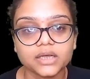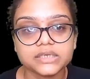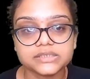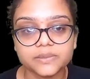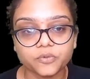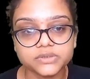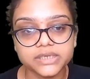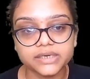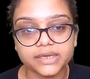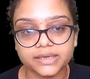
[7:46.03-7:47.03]
Suppose
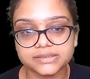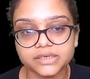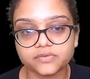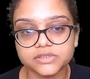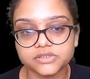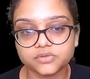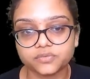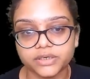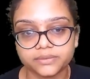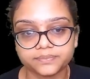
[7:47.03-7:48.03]
that x equals to
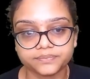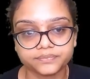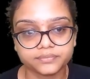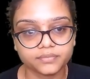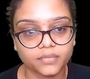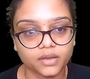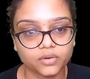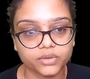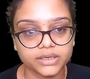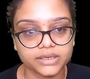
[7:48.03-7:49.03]
1.
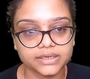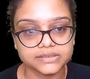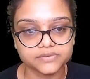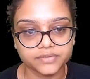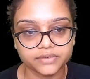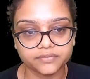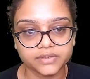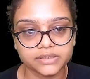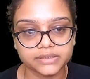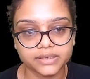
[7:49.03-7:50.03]
Okay, case 1 we
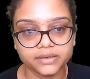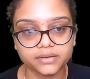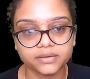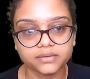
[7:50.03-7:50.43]
will take